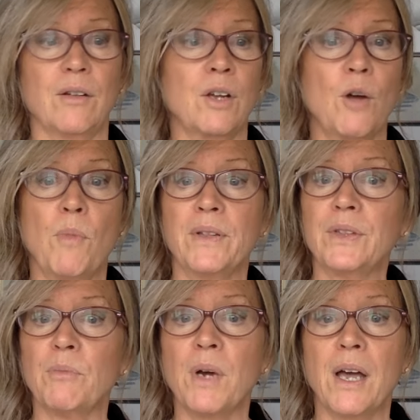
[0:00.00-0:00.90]
go month
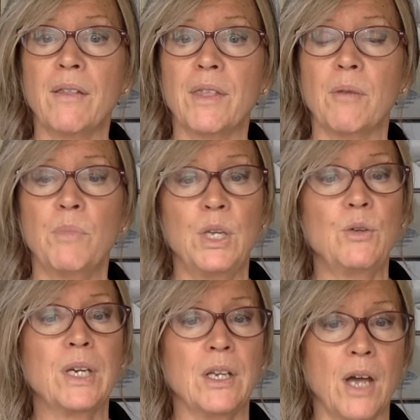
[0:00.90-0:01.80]
to month, but you
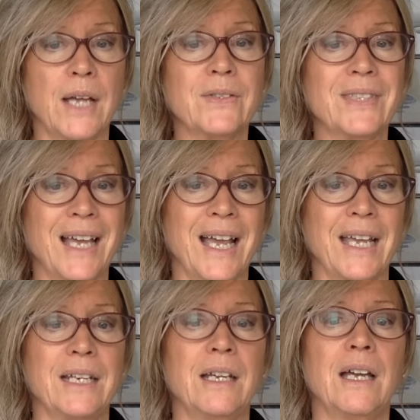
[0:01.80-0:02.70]
cannot
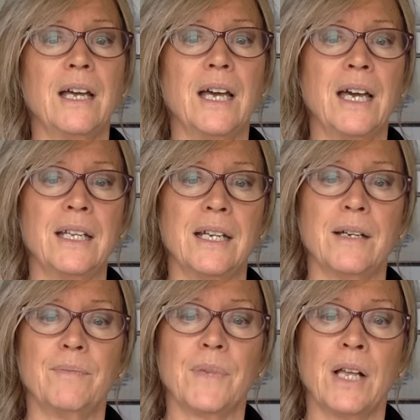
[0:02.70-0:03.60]
sign
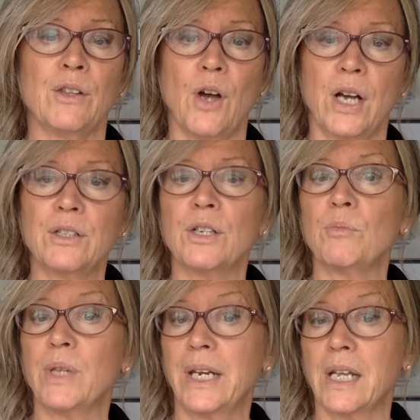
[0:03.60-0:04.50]
a
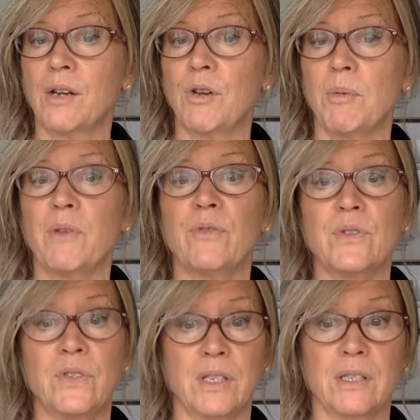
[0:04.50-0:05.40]
long-term letting agreement for
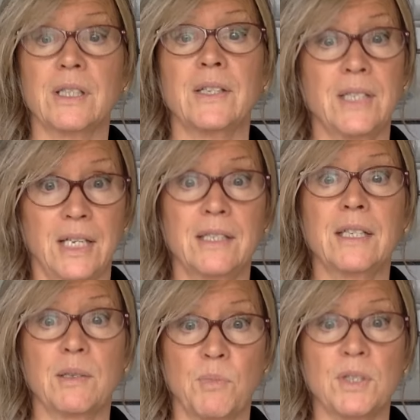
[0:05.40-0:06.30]
let's say
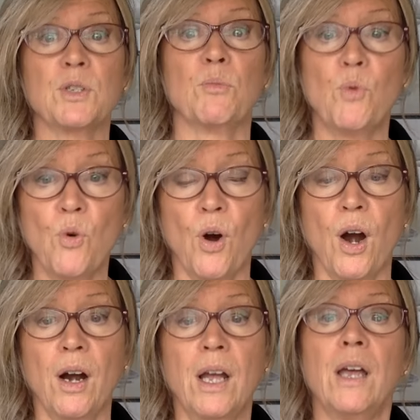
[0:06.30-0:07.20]
6 months or
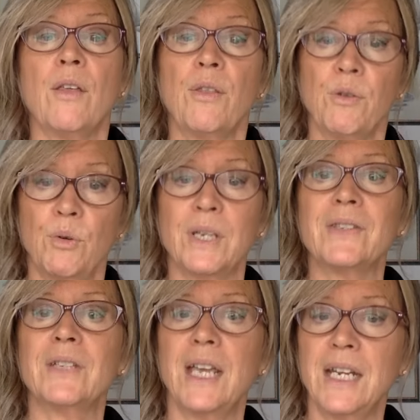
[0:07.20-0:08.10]
more through an
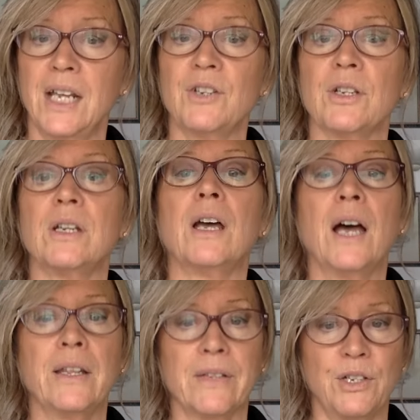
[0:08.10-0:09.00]
estate agent
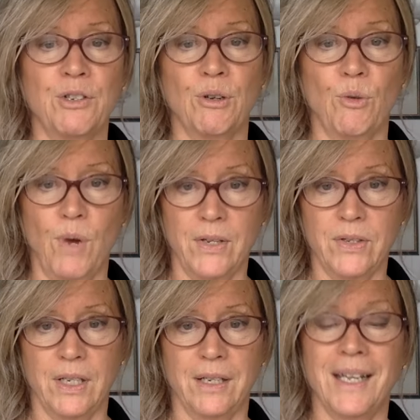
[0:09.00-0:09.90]
unless you're a
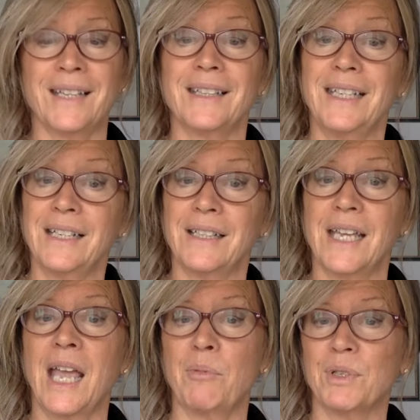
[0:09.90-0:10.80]
resident and
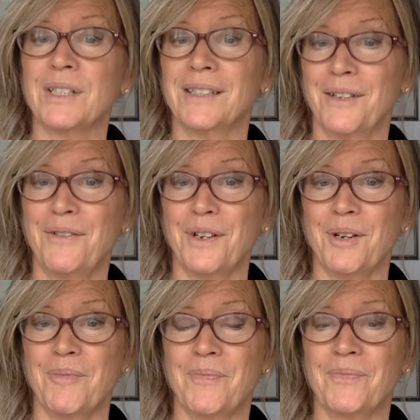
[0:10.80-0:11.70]
legally able to live here.